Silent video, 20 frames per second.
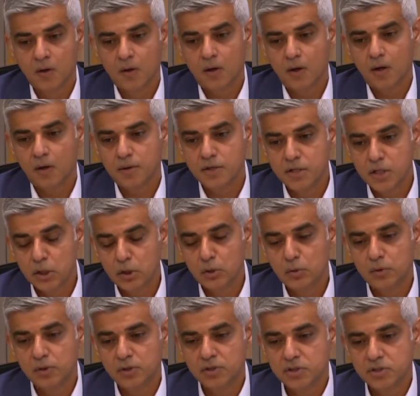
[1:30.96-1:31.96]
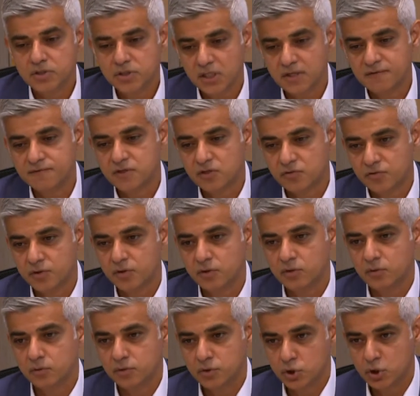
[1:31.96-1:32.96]
Uh, no safety
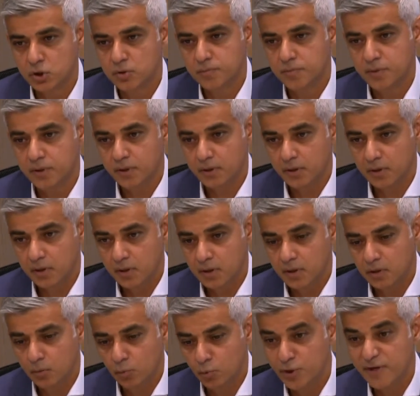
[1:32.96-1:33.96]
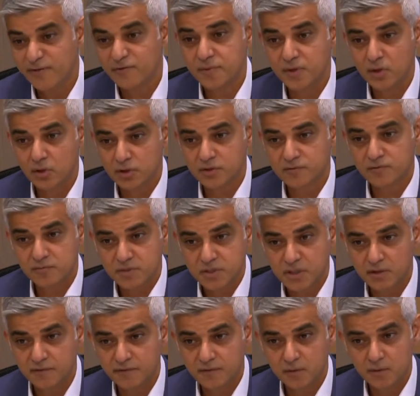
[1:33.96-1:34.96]
critical job uh, would ever be lost from
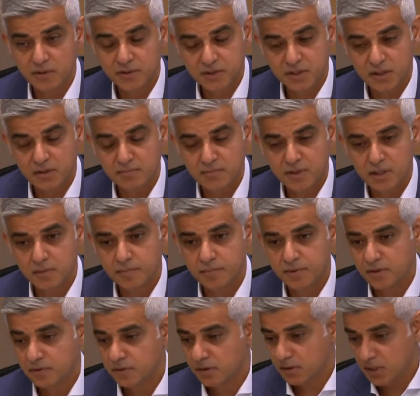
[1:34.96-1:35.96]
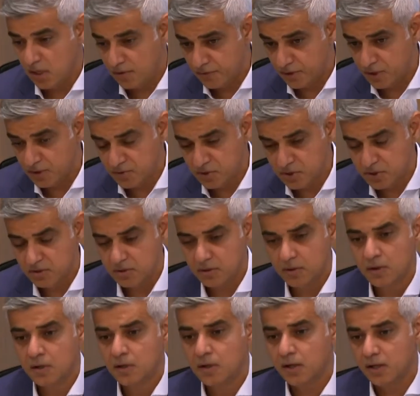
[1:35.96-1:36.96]
TfL whilst I'm mayor, but the current commissioner
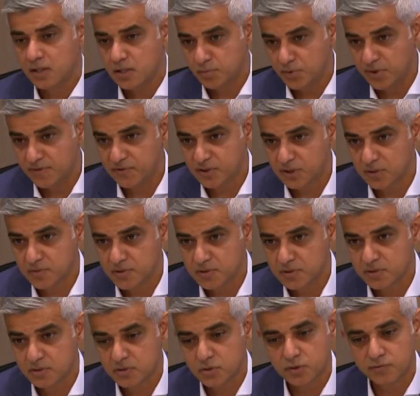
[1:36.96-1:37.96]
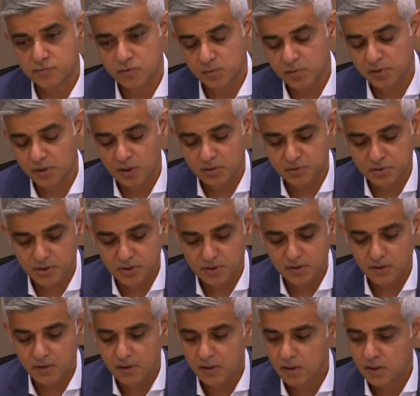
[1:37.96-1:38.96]
and the previous commissioner, the two have worked very
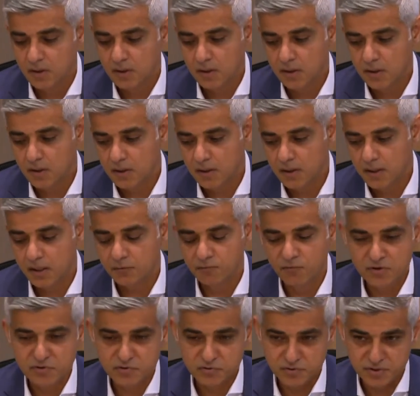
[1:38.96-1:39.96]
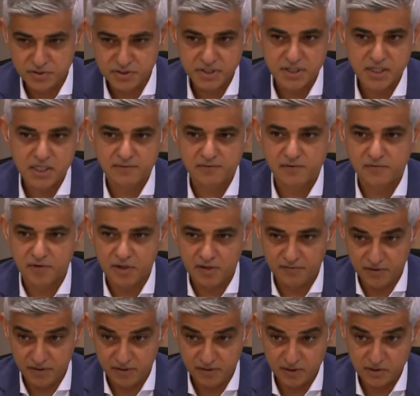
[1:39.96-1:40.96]
closely. Uh, it runs through the DNA of
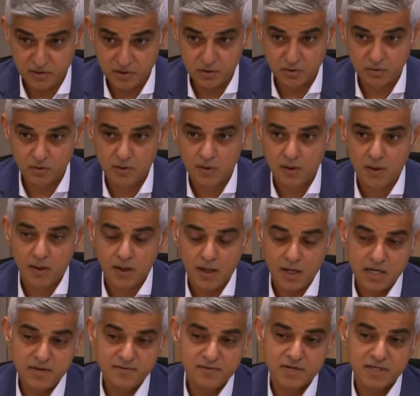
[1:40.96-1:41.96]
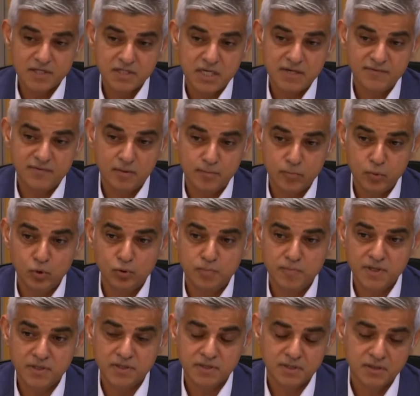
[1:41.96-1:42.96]
everything they do. And even at TfL board
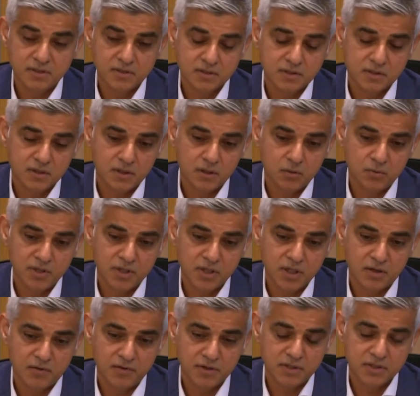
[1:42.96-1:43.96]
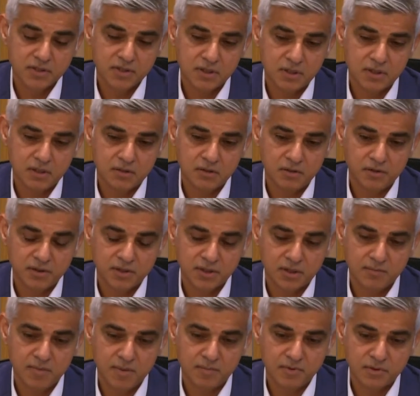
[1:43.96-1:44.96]
meetings, uh, we encourage uh,
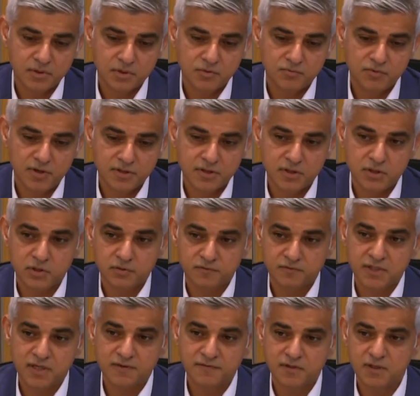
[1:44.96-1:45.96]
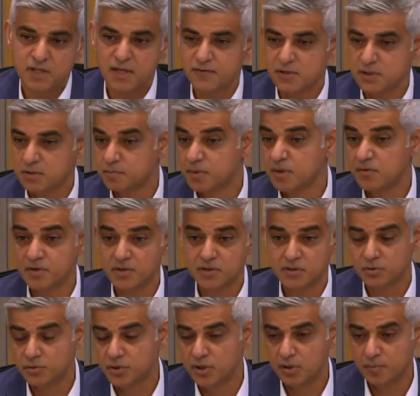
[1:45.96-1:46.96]
non-exec members to raise issues of safety they've
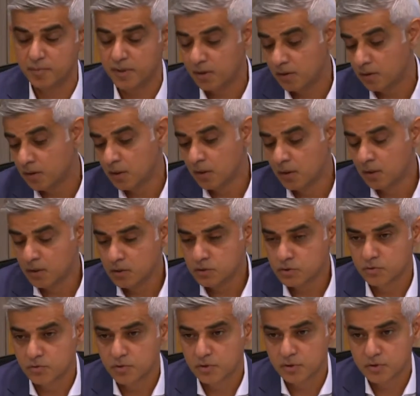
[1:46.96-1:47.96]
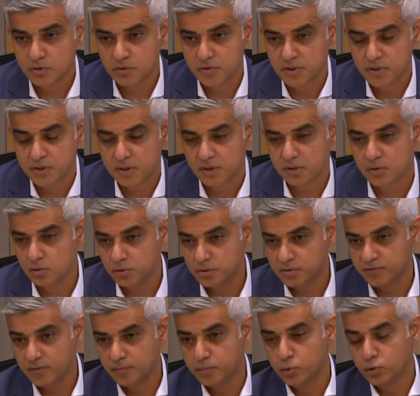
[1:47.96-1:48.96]
experienced or know about during the, during the entire course
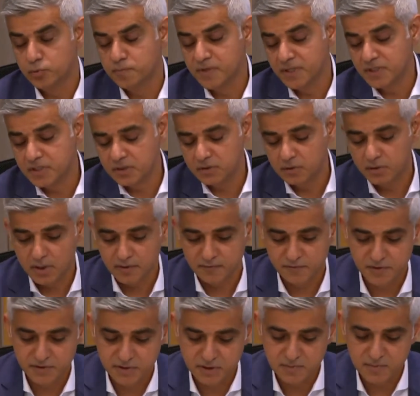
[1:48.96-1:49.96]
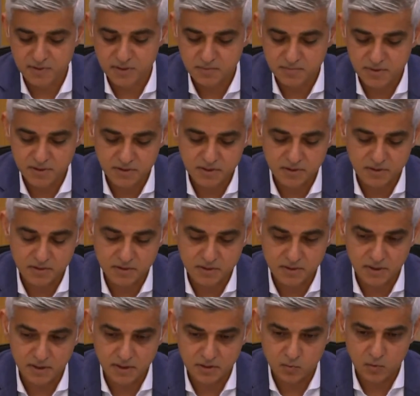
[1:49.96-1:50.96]
of the board meeting or at various committee meetings
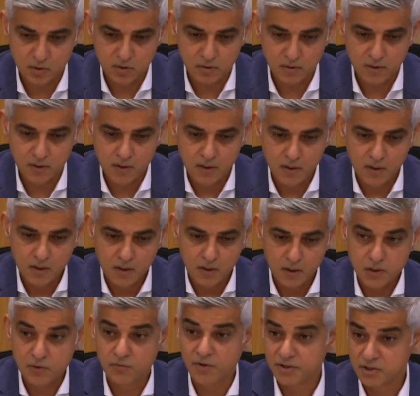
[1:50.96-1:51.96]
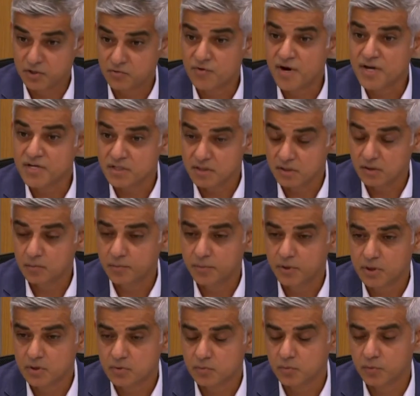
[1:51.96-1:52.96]
uh, as well. you're right to raise it though,
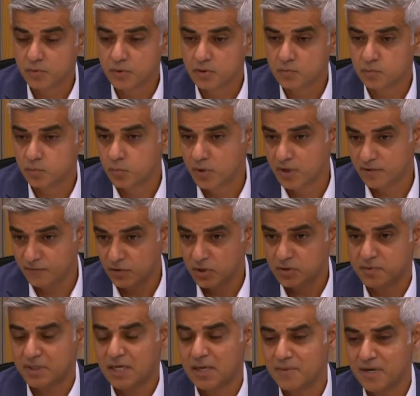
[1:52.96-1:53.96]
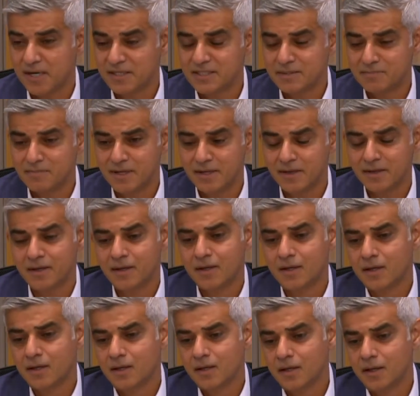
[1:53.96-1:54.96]
because, because when I first became elected mayor,
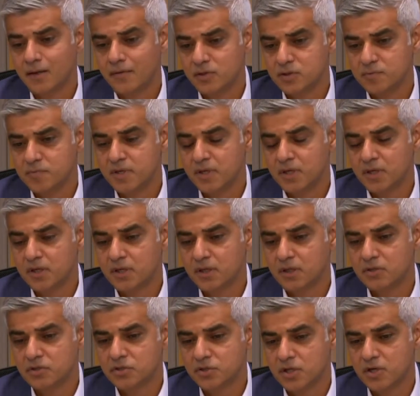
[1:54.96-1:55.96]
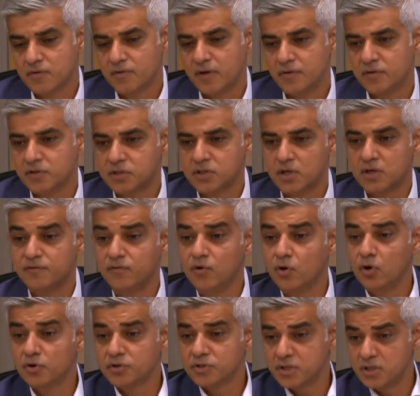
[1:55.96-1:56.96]
uh, there was a big concern around the staff
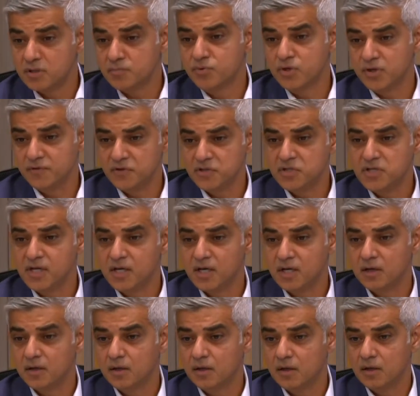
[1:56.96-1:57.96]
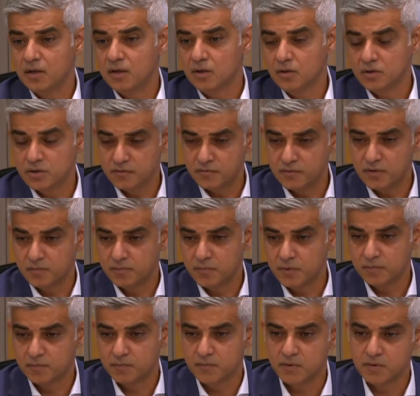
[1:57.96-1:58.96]
lost in the previous year because uh, of the,
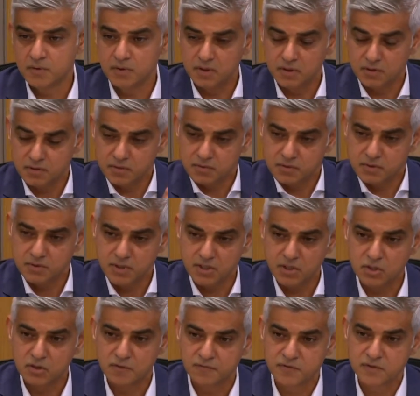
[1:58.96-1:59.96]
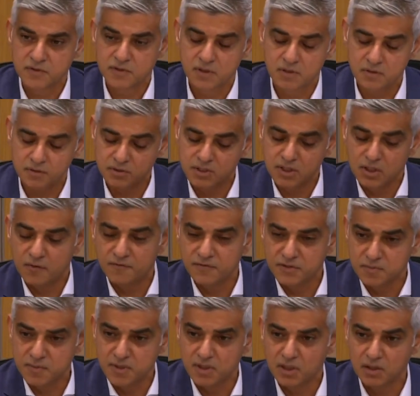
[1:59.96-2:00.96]
the, the station office, uh, the ticket office
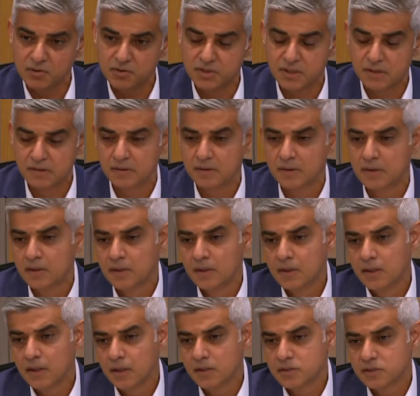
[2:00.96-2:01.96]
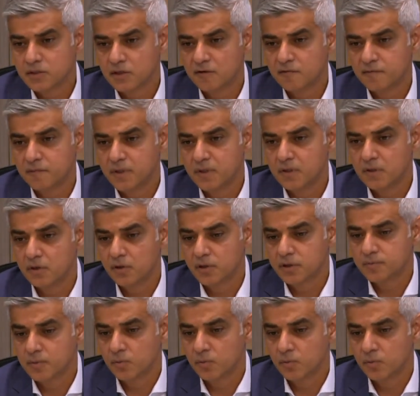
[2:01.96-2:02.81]
has been closed down and staff being lost.